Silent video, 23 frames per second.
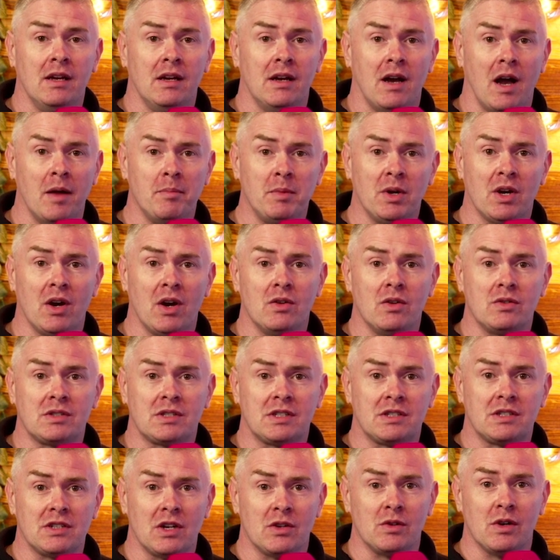I'm your
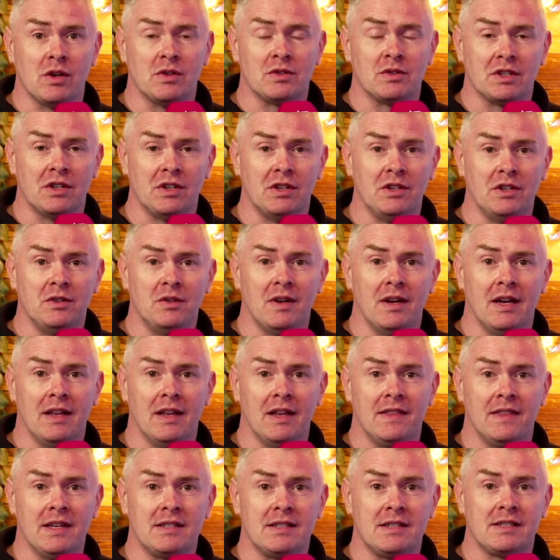host, Donal O'Donoghue, and
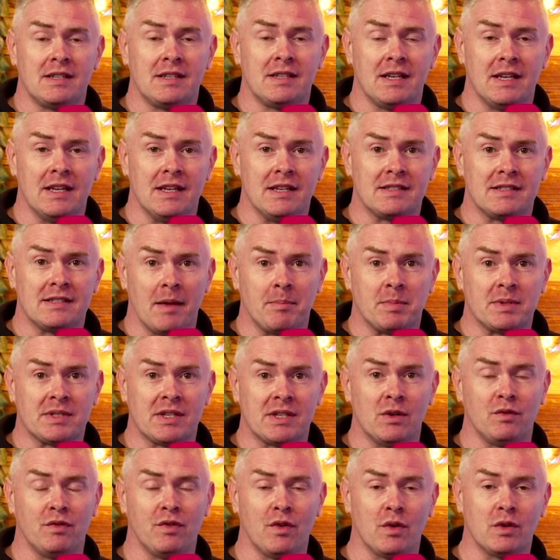this is
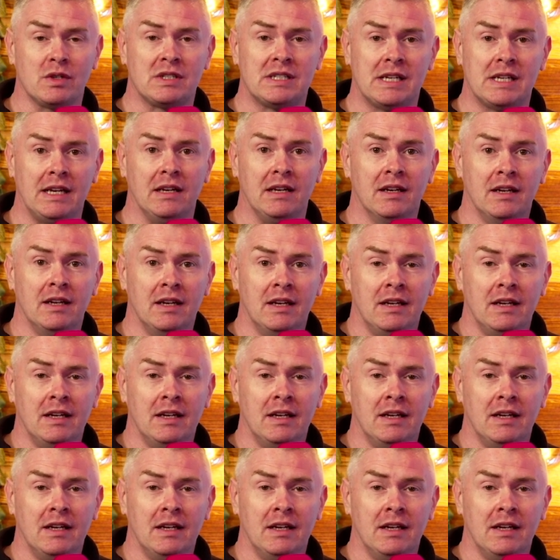episode 14.